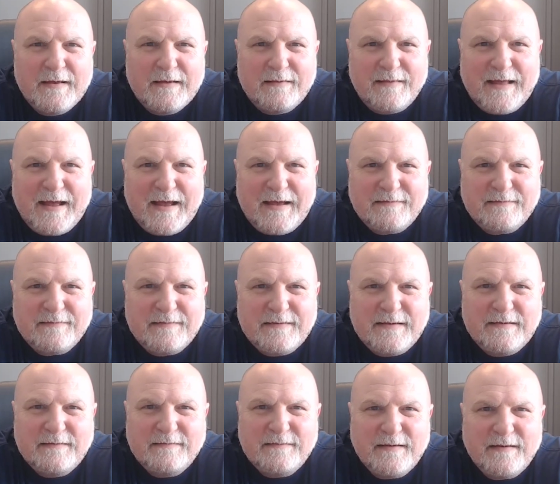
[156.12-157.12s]
last
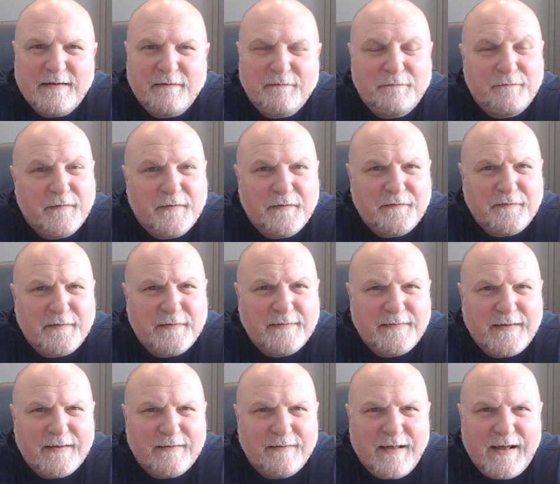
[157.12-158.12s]
season and finished in
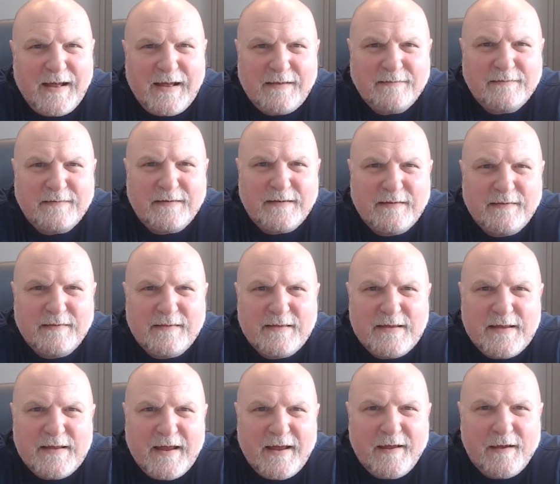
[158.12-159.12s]
dead last in
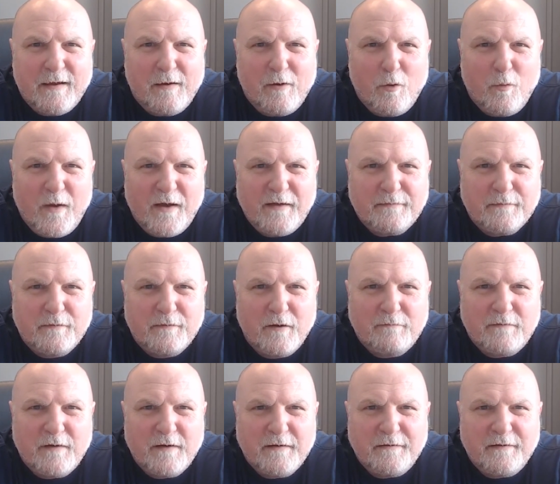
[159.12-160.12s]
the AL West. Their
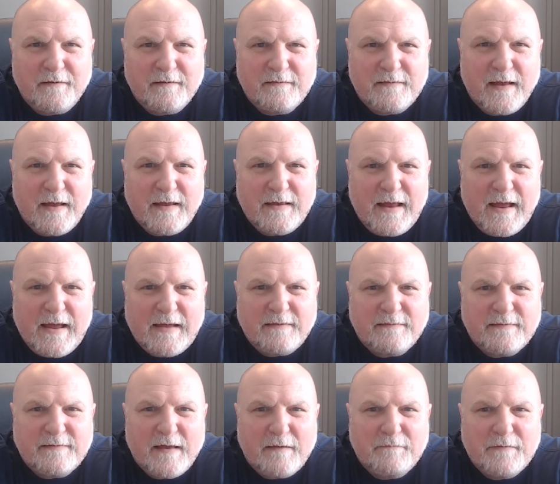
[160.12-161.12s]
over-under is set at
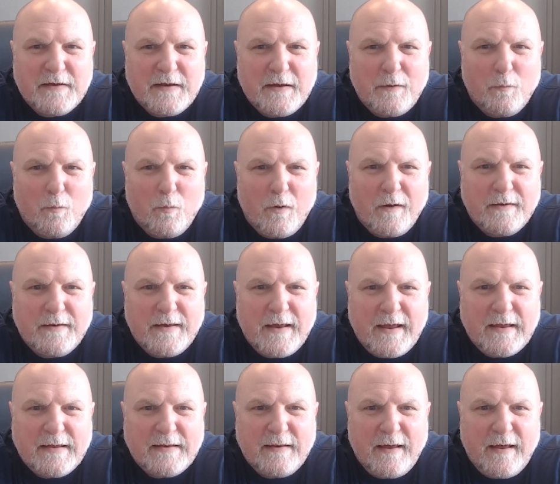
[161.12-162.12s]

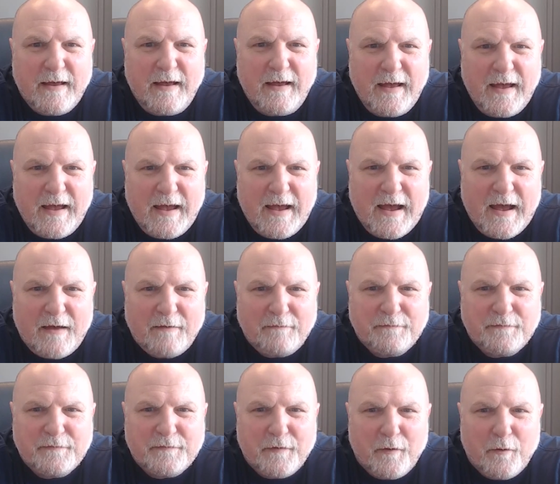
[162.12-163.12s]
71.5.
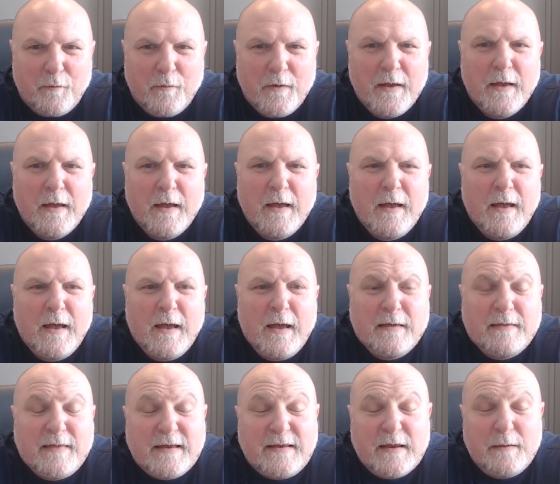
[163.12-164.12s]
So
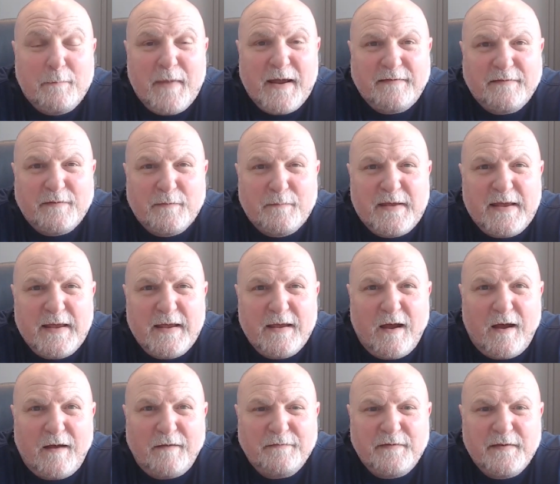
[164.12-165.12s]
they did make some key
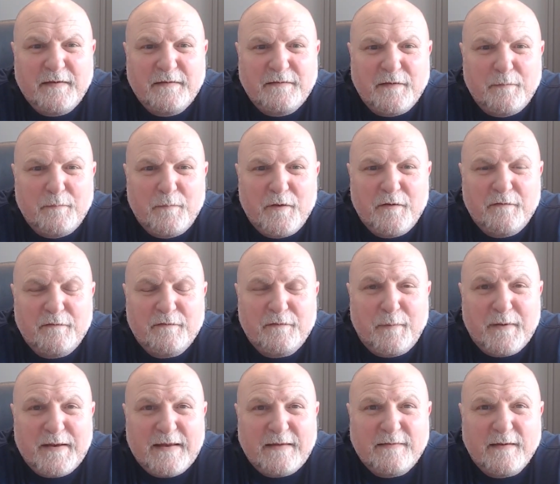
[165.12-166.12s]
offseason moves,
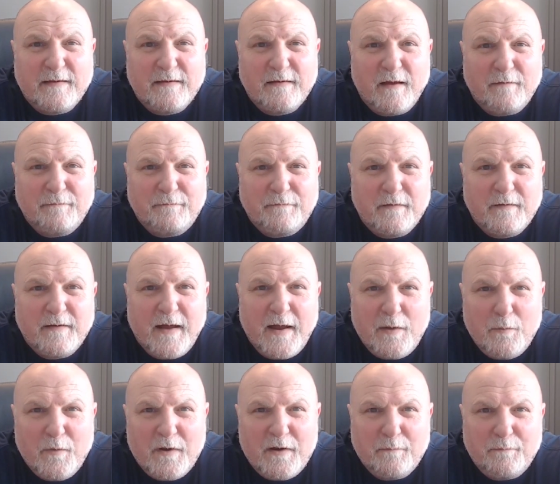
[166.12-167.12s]
but is it enough for a
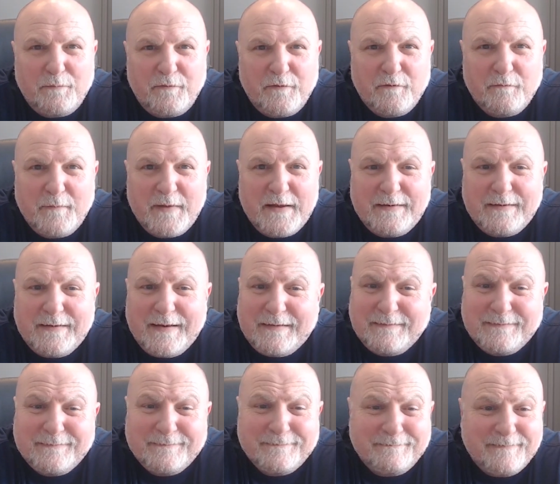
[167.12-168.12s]
9-win improvement?
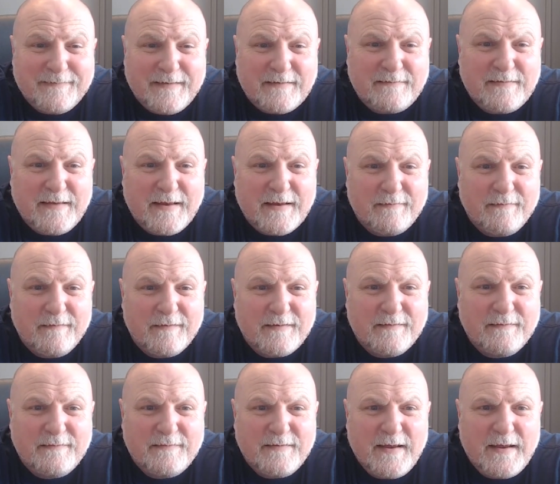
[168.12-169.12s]
Let's take a look
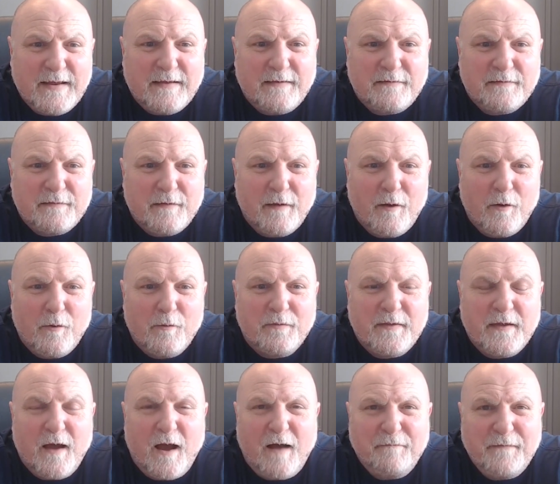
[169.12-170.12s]
and see. So
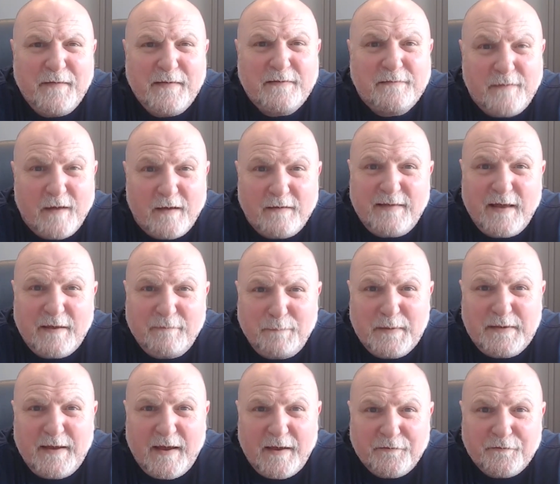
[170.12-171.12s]
the offense does have
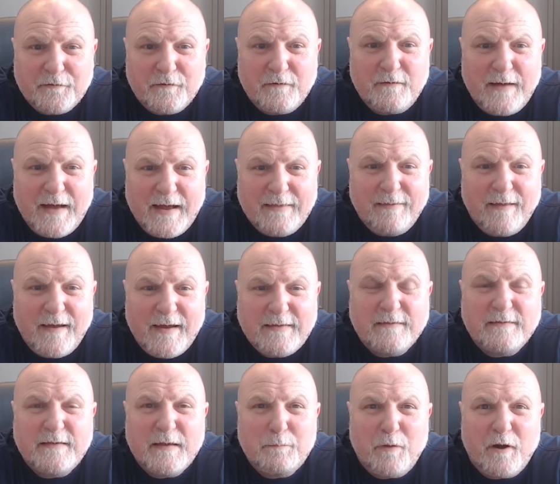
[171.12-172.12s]
potential. I like
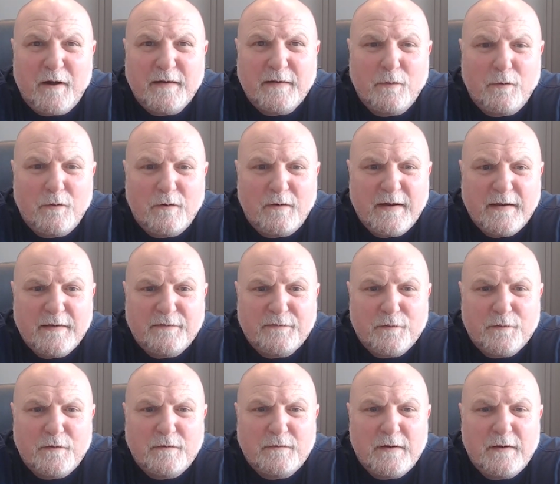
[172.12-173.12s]
that they brought in Jorge
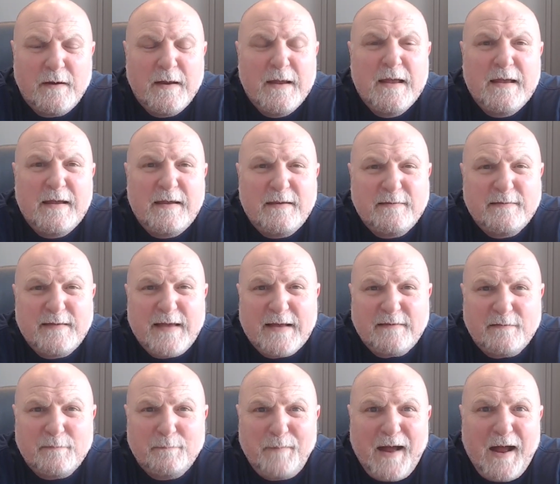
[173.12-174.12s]
Soler. He's
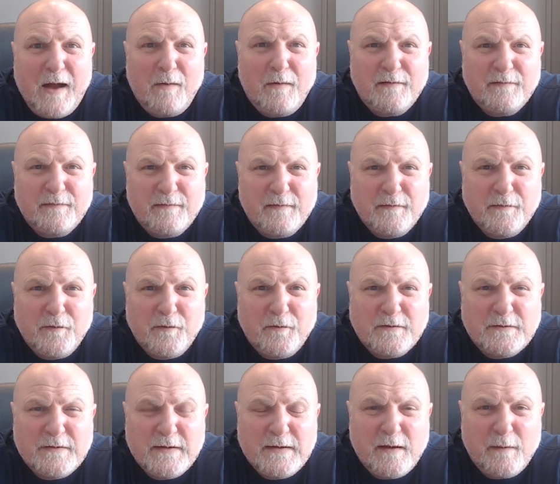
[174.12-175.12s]
got some power as the new
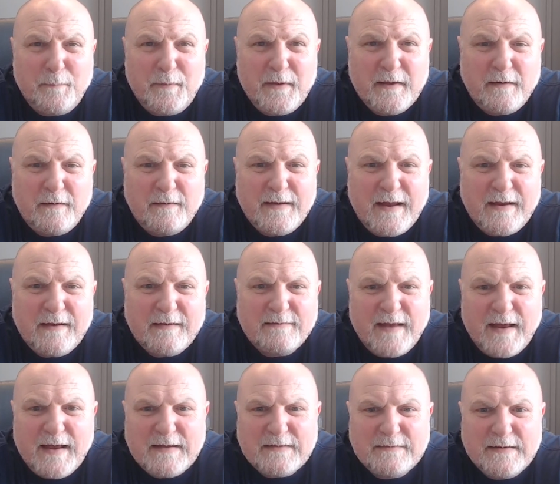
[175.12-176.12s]
cleanup hitter. Not
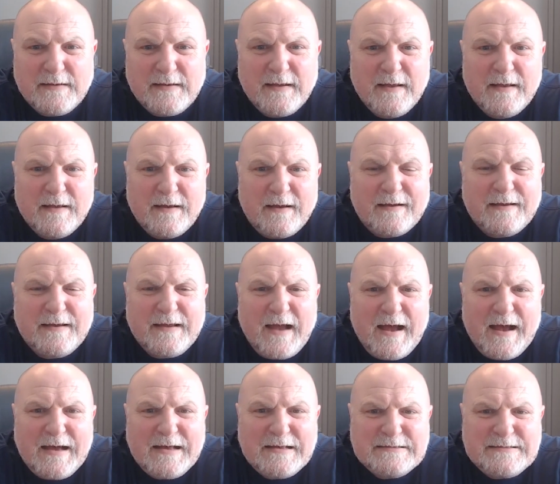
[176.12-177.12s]
exactly a
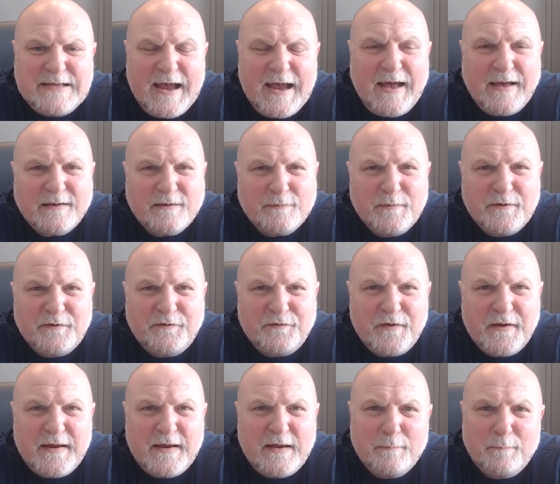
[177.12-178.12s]
contact
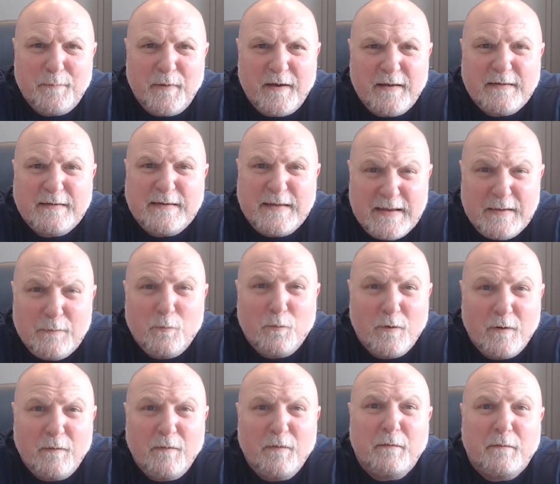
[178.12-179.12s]
machine, but he
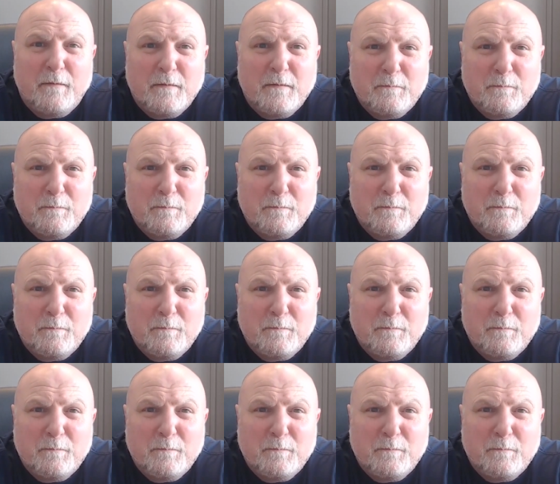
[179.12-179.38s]
will